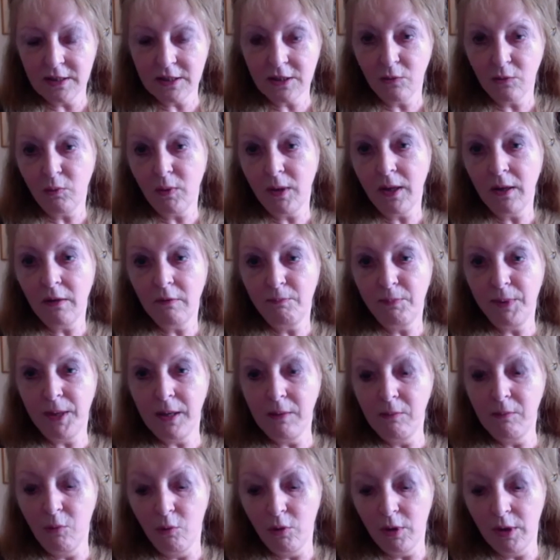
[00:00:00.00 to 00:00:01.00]
It is a way of
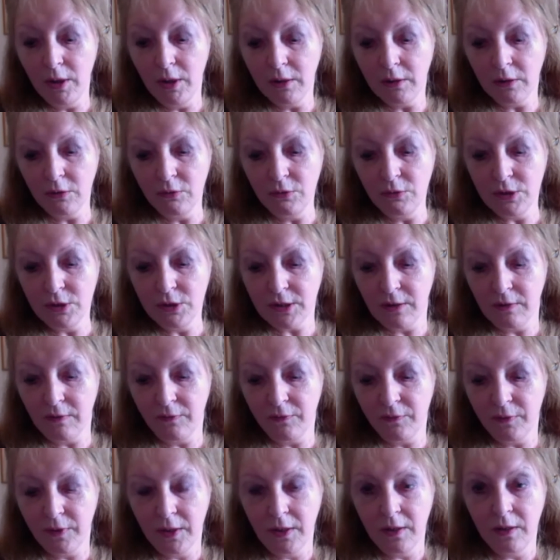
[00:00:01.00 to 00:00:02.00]
being more
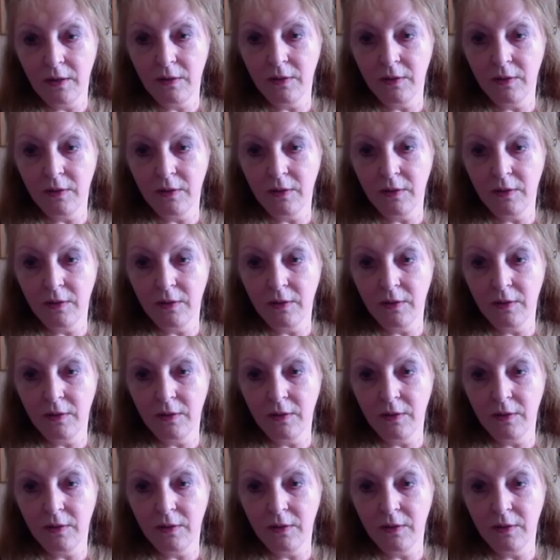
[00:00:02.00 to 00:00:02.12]
inclusive,